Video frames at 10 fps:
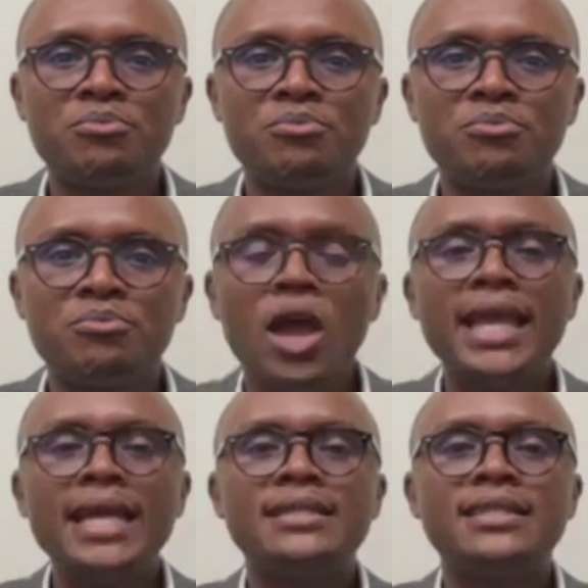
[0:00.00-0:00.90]

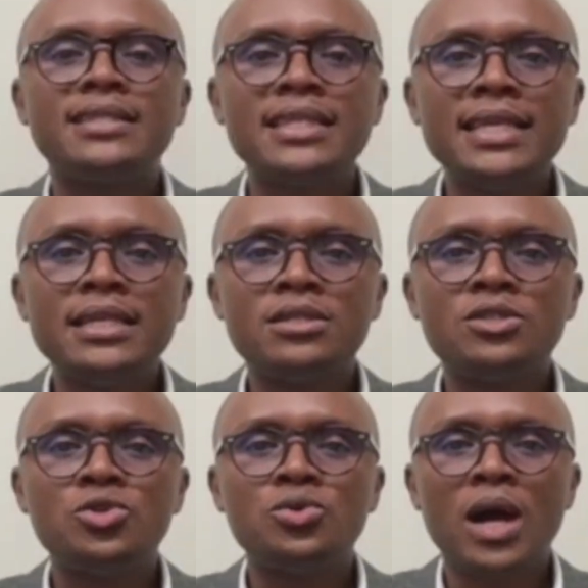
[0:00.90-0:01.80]
program do?
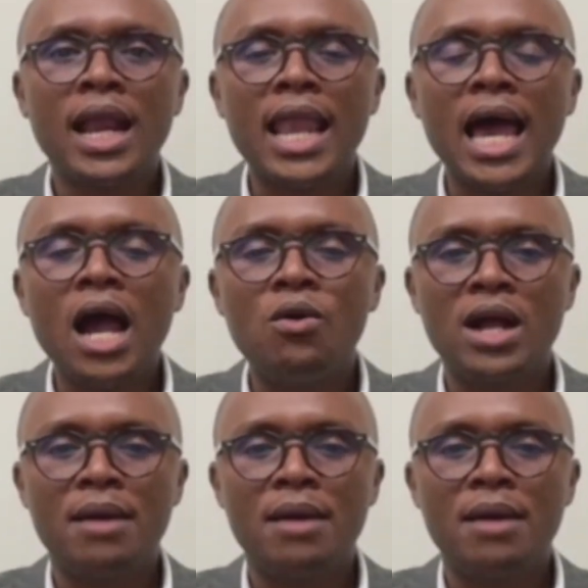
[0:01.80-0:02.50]
It seeks to